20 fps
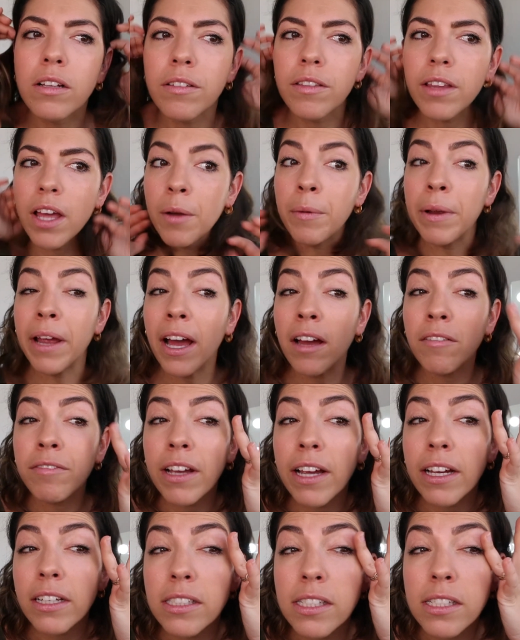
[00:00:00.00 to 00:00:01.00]
There we have
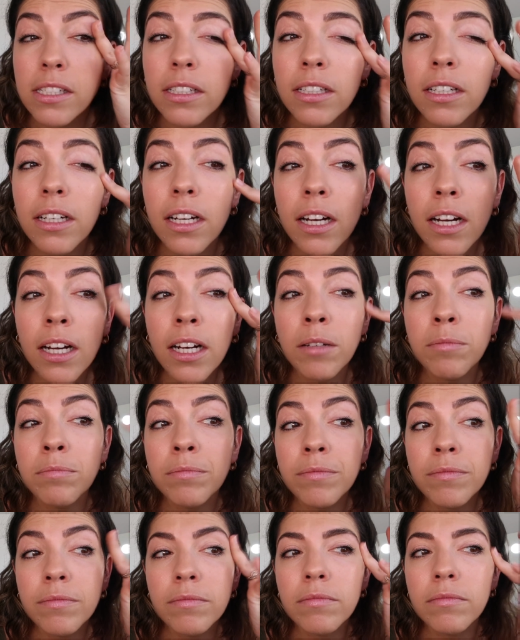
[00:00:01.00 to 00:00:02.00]
it.
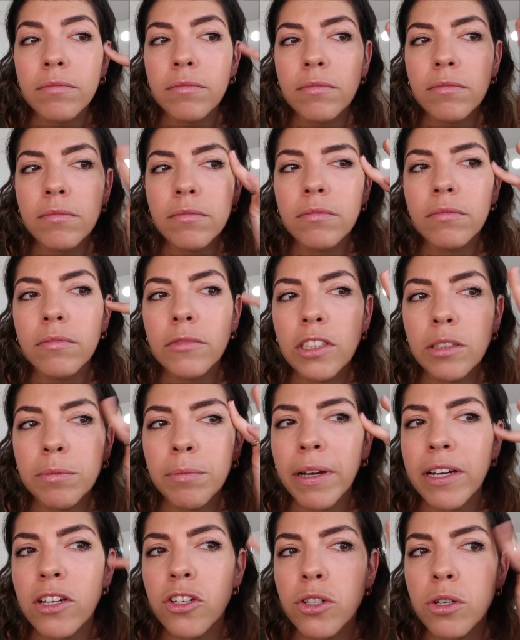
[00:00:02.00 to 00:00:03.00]
Let's
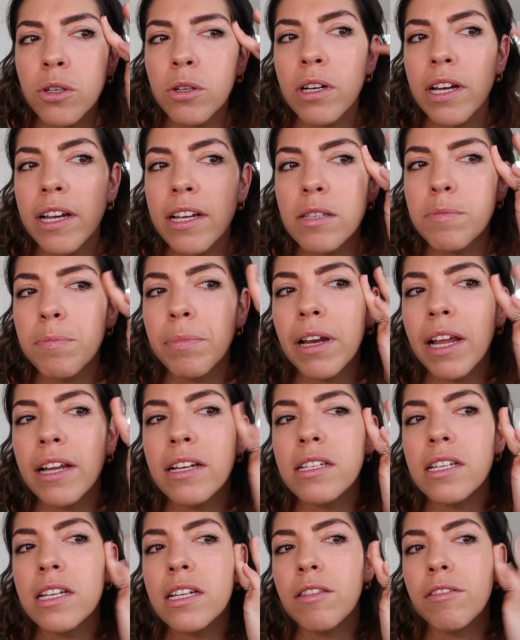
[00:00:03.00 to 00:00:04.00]
make sure it's
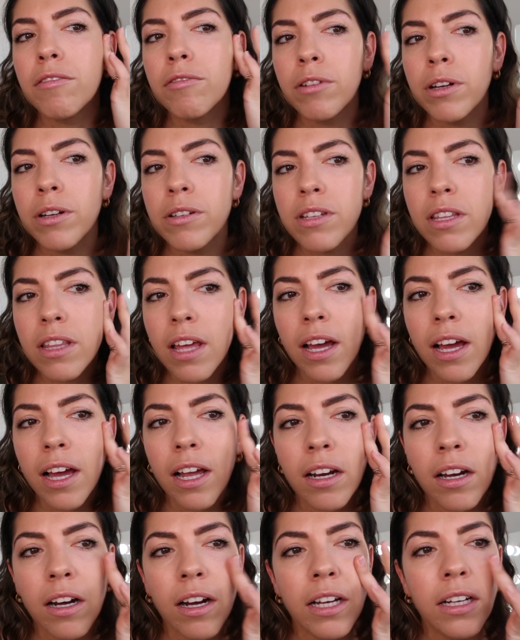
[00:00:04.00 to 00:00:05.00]
blended through to the
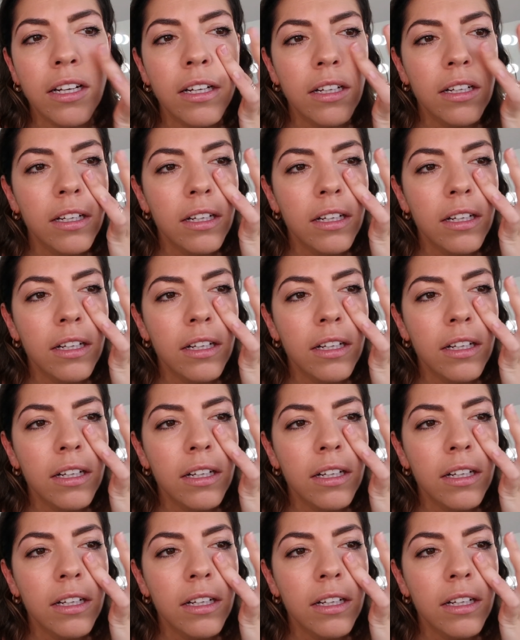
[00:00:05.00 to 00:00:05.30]
hairline.